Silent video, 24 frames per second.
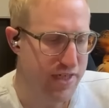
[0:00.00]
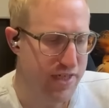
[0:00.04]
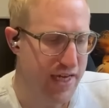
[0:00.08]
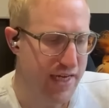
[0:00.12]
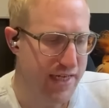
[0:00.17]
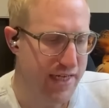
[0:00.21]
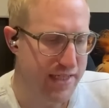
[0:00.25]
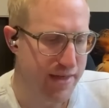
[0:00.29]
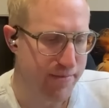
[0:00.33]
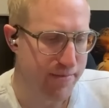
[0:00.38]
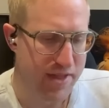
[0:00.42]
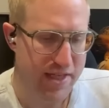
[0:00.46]

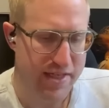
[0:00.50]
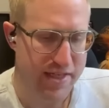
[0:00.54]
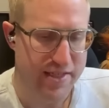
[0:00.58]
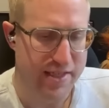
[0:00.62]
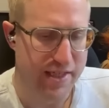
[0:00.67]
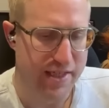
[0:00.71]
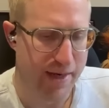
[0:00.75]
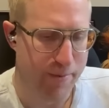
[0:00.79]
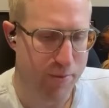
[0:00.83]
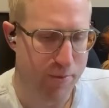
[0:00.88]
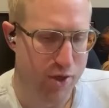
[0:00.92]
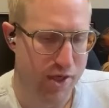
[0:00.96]
some of these
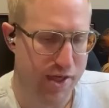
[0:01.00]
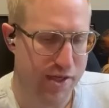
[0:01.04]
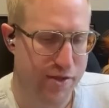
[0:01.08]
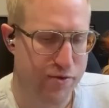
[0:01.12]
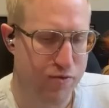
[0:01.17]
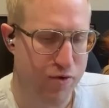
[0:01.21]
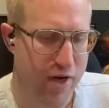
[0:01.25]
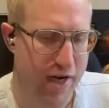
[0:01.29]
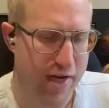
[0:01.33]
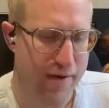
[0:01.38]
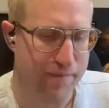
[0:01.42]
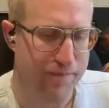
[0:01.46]
celebrities,
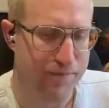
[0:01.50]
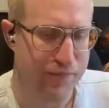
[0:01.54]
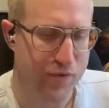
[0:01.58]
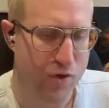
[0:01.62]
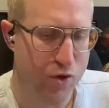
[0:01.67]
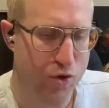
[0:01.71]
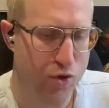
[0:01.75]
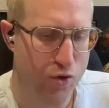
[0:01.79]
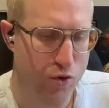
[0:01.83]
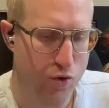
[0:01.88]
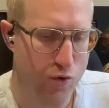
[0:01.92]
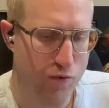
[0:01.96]
right,
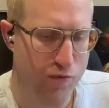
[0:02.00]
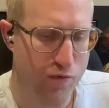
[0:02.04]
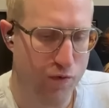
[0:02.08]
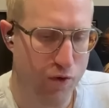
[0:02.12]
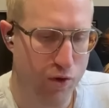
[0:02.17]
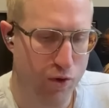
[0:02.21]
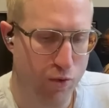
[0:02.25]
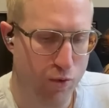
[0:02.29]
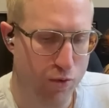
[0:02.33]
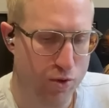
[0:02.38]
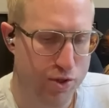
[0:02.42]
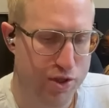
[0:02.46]
who've
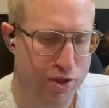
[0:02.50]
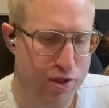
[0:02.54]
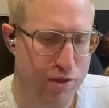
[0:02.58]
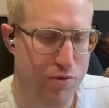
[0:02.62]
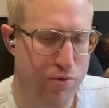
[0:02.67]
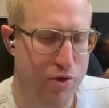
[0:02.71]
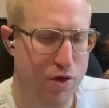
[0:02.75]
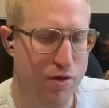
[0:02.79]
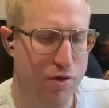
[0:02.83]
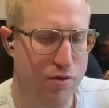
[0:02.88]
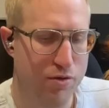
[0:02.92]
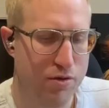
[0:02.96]
launched their
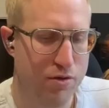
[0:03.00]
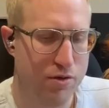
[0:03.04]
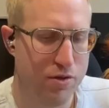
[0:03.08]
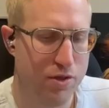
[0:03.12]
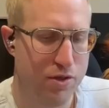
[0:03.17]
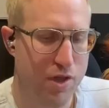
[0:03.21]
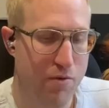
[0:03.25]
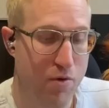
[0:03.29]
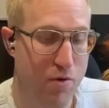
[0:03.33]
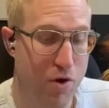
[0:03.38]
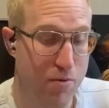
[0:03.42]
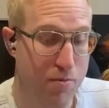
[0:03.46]
own
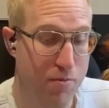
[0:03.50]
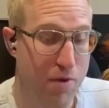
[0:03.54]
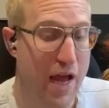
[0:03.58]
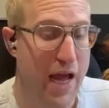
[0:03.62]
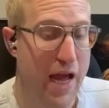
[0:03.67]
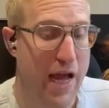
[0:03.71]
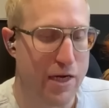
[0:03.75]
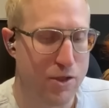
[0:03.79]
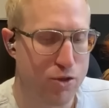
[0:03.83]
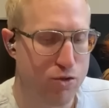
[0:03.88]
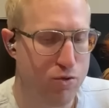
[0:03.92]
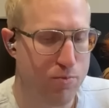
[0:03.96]

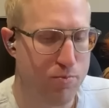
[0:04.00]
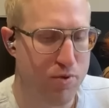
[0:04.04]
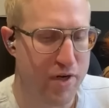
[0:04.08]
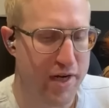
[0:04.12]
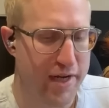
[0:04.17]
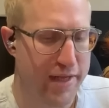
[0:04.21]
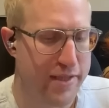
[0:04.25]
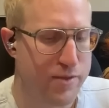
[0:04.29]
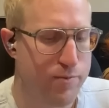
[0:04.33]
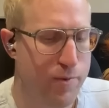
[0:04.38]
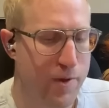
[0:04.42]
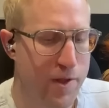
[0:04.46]
actual
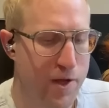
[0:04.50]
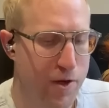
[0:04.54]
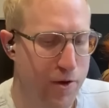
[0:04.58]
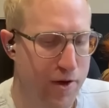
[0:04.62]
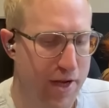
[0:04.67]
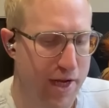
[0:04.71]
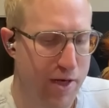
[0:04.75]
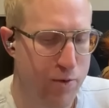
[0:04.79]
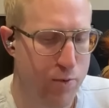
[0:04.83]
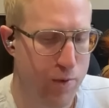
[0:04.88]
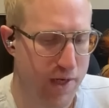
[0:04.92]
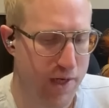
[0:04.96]
brands where they own
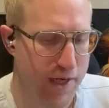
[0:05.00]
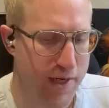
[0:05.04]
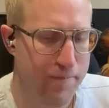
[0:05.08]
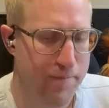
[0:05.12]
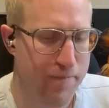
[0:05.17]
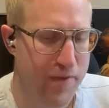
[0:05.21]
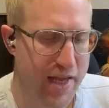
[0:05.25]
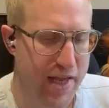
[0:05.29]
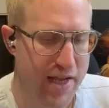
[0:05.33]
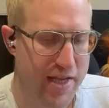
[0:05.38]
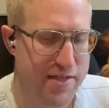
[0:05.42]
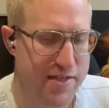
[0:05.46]
equity,
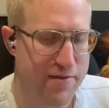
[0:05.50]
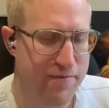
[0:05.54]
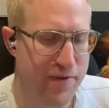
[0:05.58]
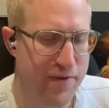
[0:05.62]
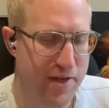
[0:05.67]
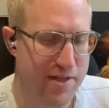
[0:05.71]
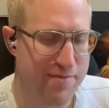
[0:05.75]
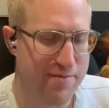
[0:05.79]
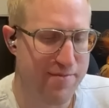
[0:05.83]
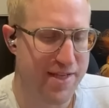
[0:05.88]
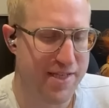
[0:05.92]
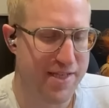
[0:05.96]
and it's a
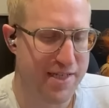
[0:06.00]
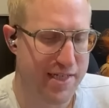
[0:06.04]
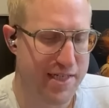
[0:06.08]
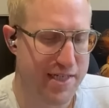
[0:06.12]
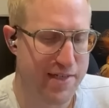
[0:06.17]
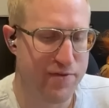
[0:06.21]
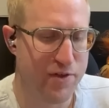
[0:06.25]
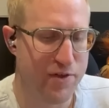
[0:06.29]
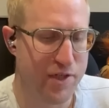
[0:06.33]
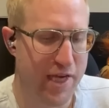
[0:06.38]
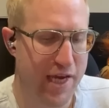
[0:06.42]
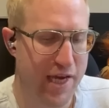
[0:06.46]
fundamentally
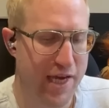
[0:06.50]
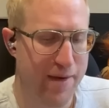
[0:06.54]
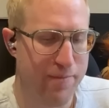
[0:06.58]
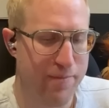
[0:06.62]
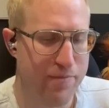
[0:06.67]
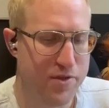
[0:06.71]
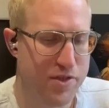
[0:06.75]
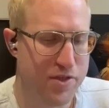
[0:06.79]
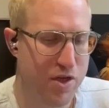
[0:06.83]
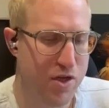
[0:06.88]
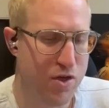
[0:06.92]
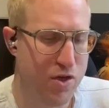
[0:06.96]
different game.
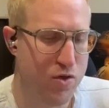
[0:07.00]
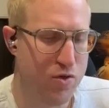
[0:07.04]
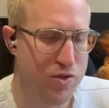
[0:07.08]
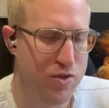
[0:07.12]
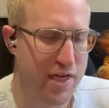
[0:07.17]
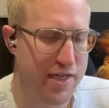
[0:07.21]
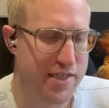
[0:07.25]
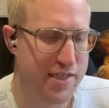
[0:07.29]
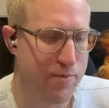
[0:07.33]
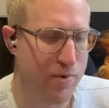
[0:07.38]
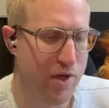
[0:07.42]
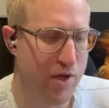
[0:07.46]
So you take
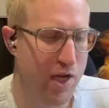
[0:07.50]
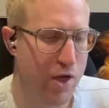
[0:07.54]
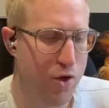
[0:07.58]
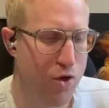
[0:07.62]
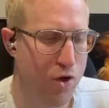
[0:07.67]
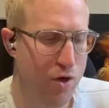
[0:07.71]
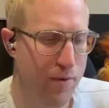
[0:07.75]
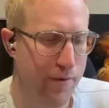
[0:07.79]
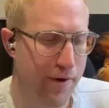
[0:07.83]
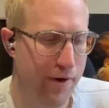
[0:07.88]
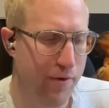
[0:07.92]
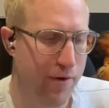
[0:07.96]
someone like
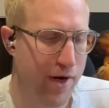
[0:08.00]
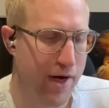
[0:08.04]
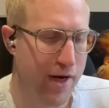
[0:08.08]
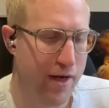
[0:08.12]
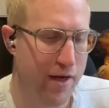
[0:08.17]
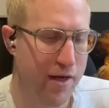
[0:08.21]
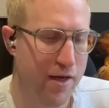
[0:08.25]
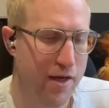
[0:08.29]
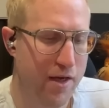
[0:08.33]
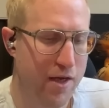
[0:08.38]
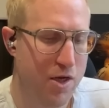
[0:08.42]
Conor McGregor,